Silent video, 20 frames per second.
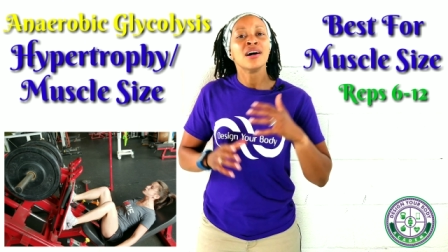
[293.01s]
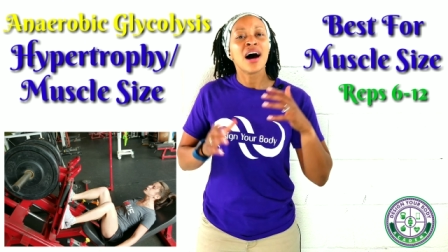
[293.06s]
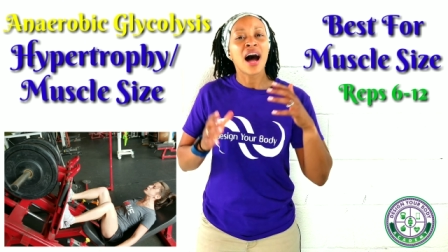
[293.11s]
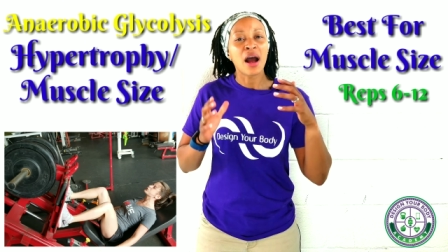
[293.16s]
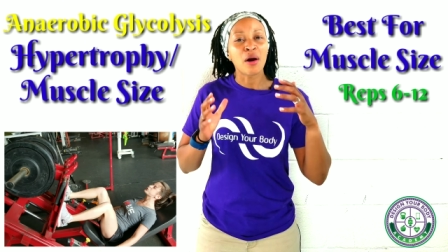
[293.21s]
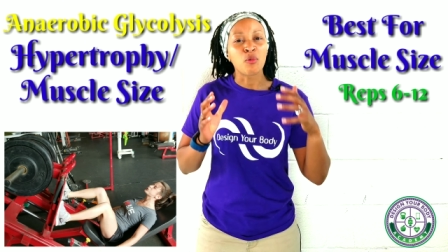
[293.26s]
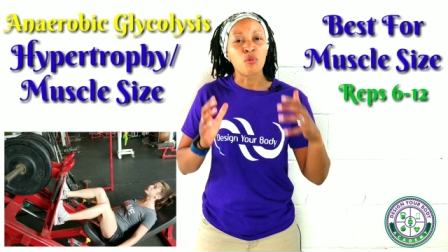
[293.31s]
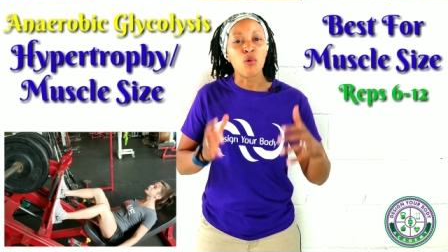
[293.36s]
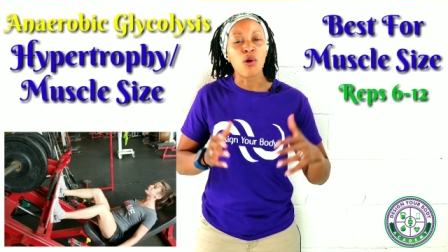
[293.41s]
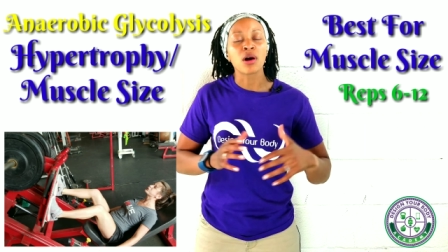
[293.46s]
I
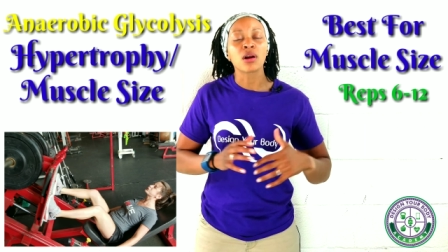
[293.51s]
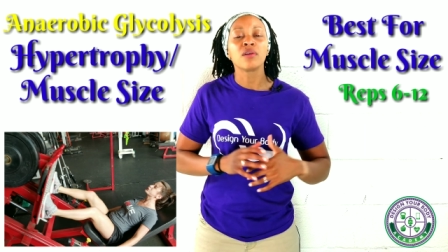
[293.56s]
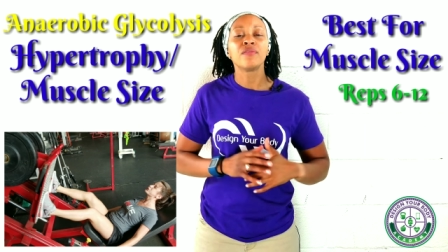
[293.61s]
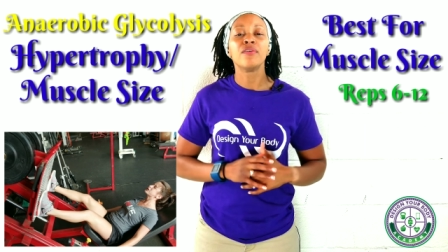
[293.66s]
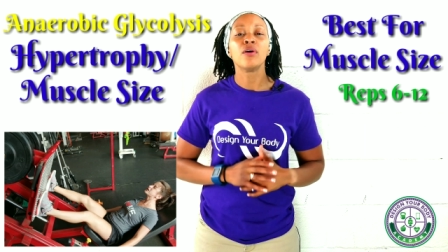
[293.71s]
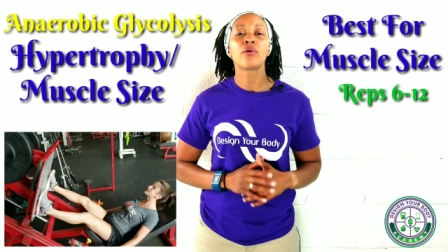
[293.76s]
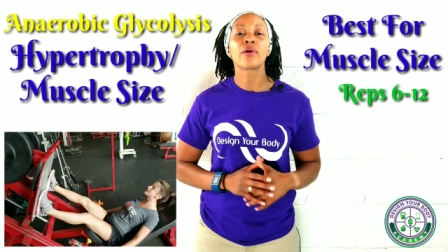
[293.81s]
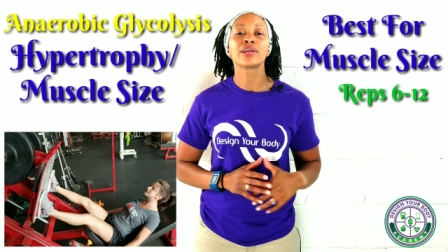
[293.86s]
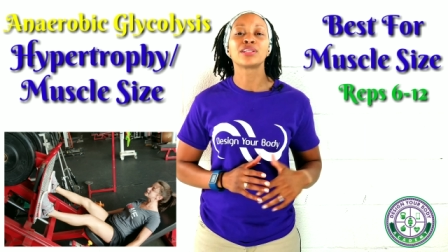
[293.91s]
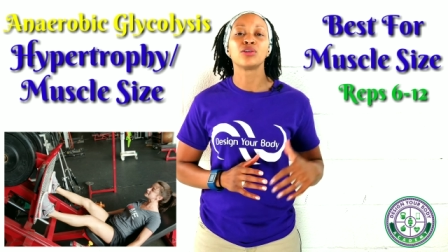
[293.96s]
want to
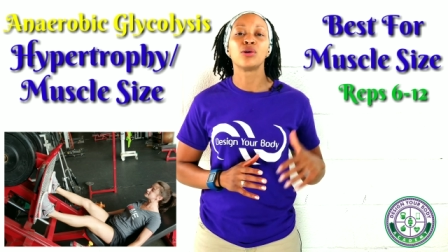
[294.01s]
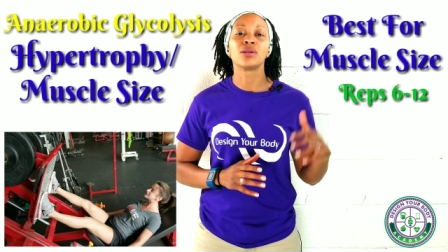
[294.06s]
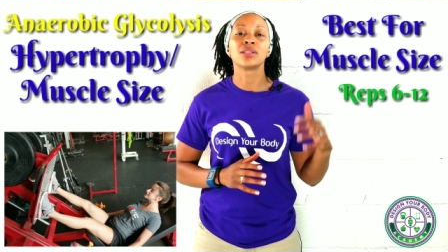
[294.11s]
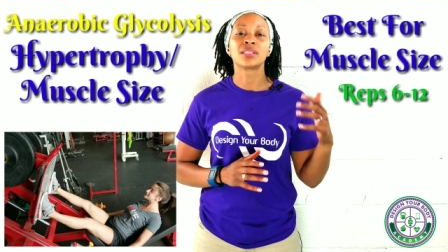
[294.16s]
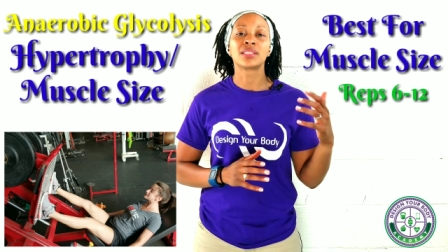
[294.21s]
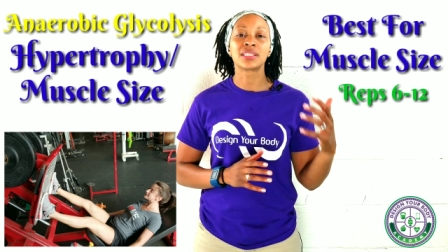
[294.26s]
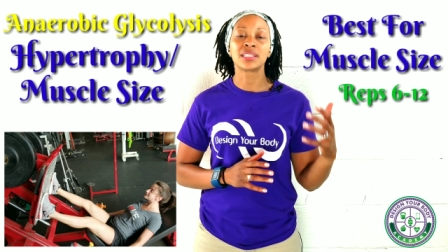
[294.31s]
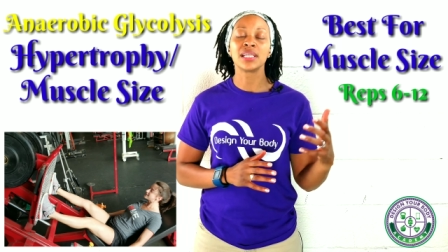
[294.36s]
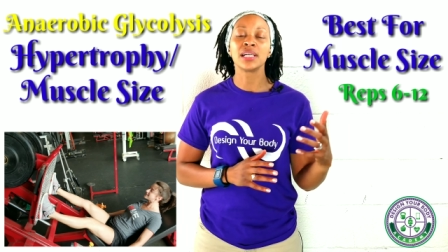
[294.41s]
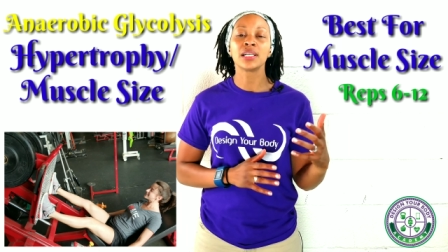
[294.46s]
focus on
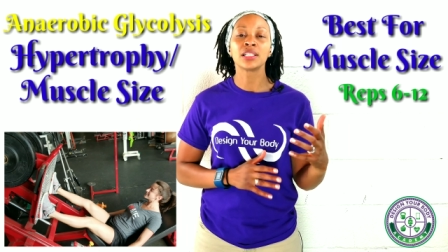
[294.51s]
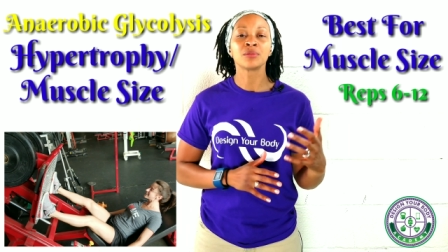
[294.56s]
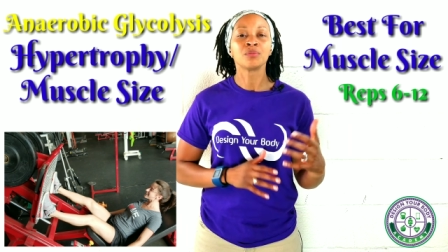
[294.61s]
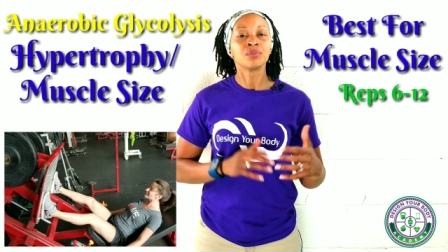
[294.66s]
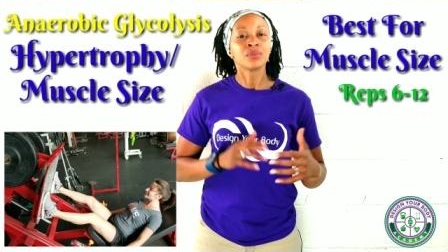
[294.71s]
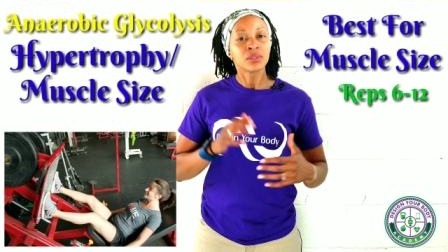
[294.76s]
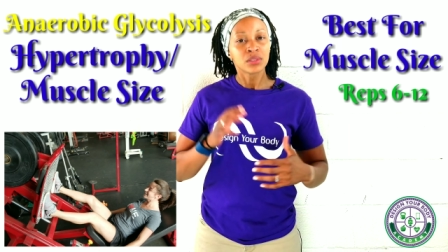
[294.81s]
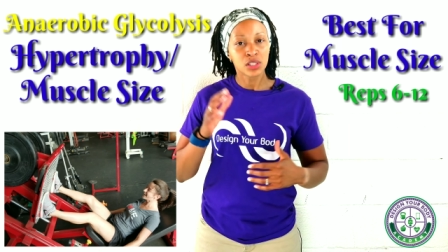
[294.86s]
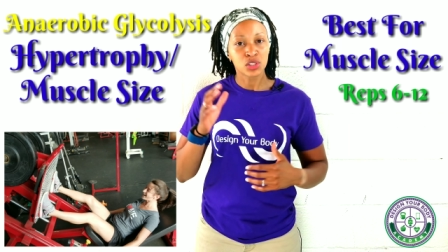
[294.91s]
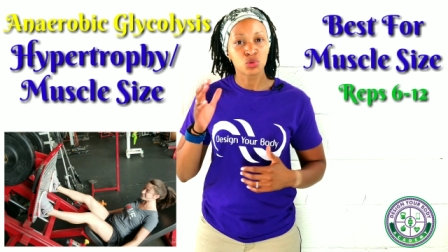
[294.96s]
6
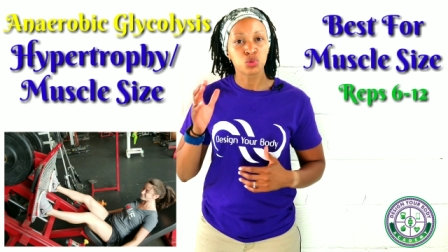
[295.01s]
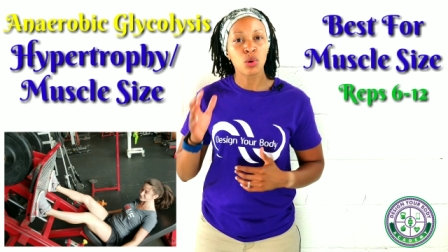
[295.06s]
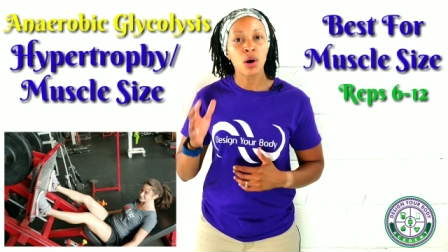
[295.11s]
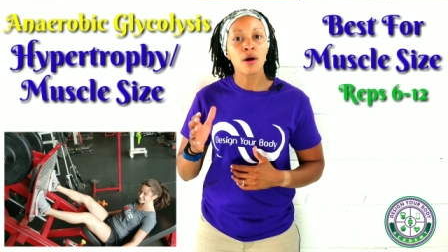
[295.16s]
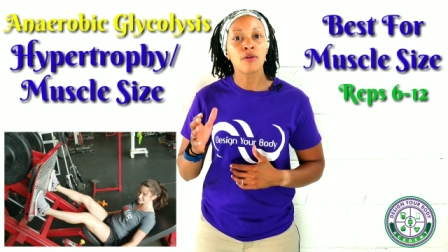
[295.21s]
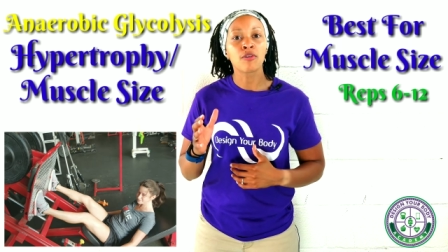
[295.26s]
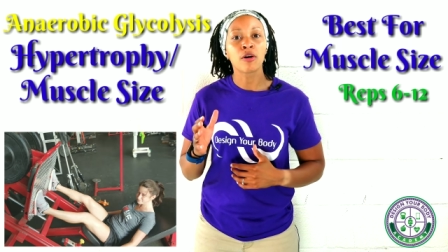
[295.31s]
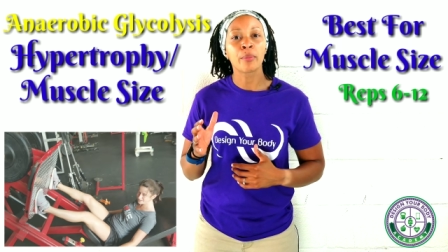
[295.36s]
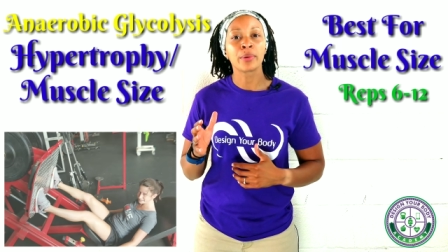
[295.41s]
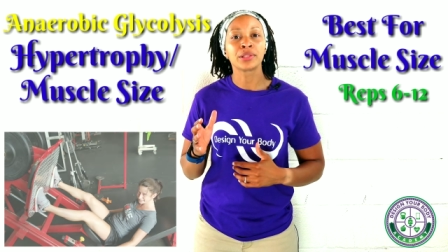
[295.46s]
to
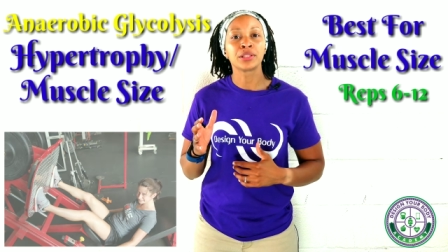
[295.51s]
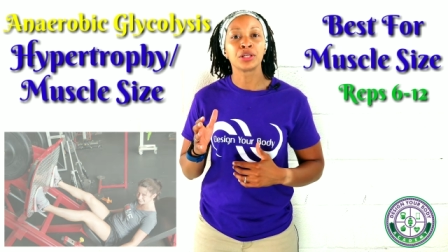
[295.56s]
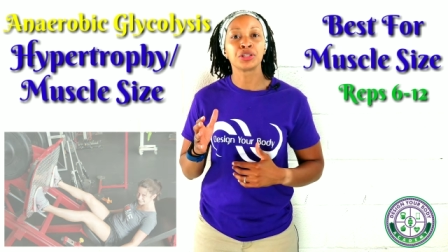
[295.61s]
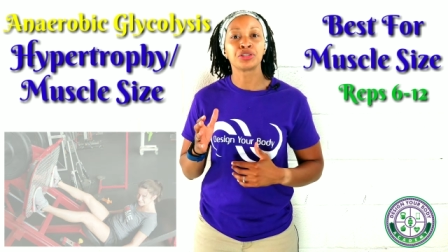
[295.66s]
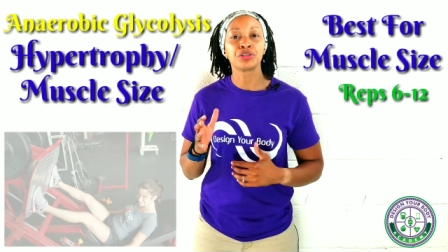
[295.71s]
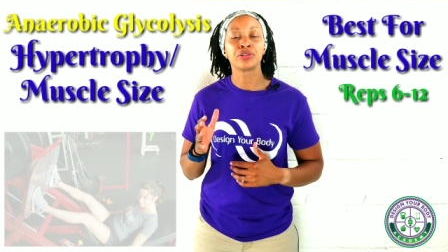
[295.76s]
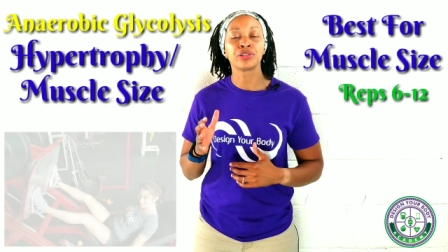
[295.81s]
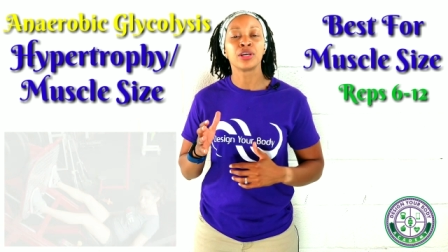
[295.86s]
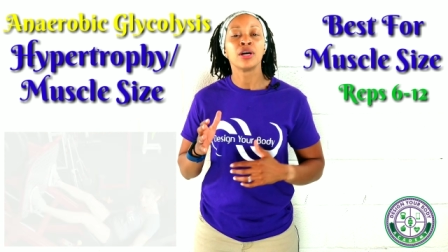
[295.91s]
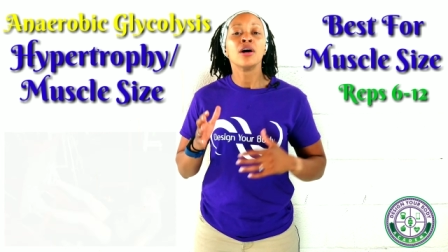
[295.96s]
12
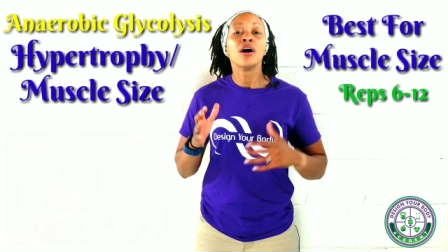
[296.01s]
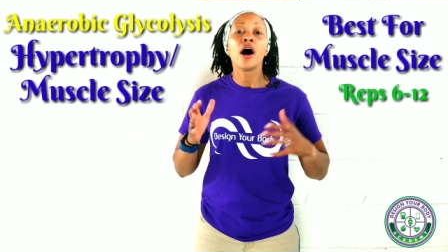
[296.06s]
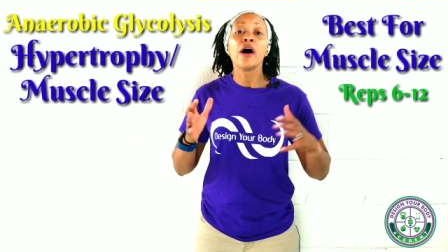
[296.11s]
repetitions